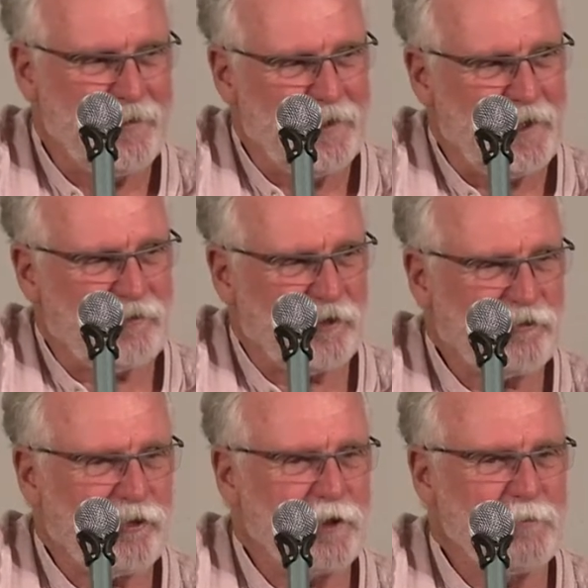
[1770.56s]
And so I
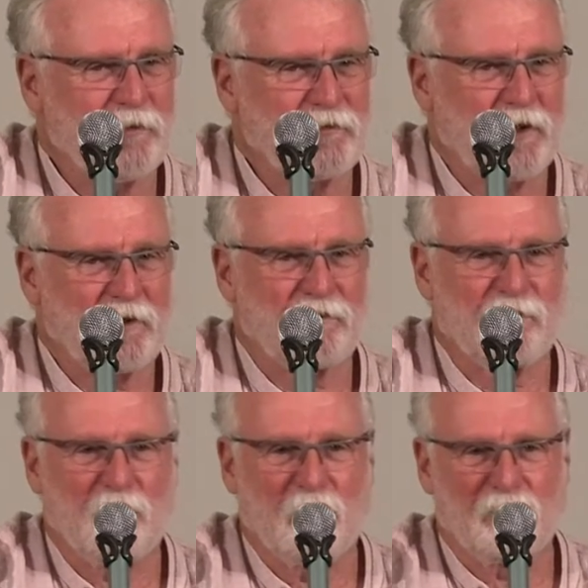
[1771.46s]
told him I would take the
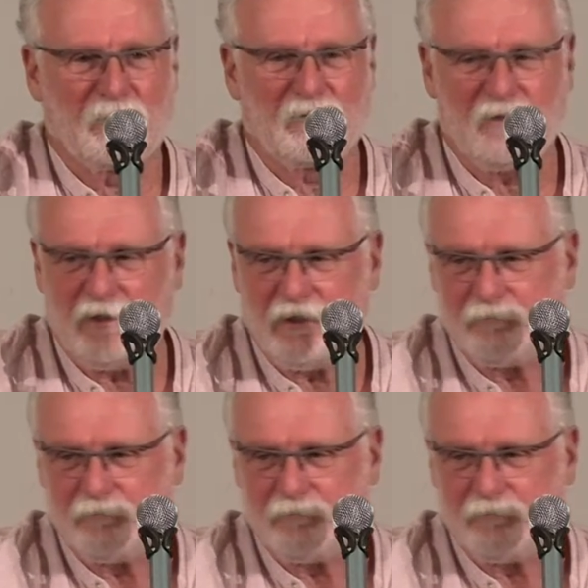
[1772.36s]
song off the CD.